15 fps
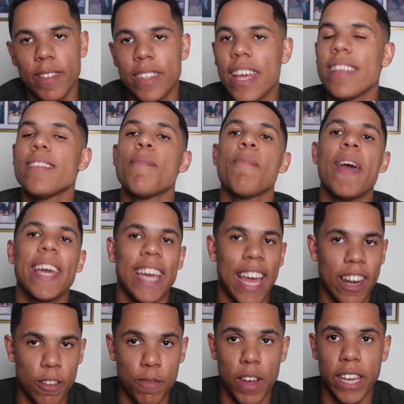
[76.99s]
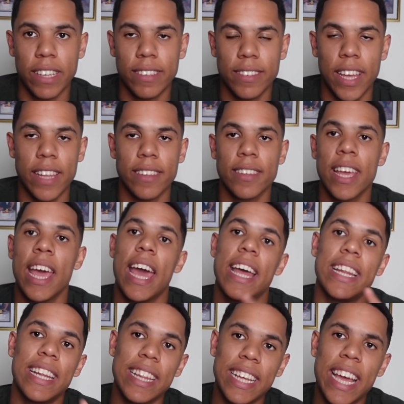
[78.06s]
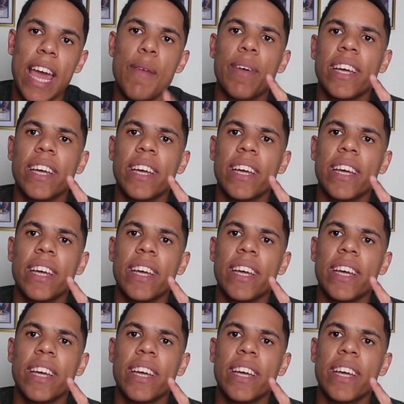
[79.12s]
Doesn't make any fucking sense. And in the game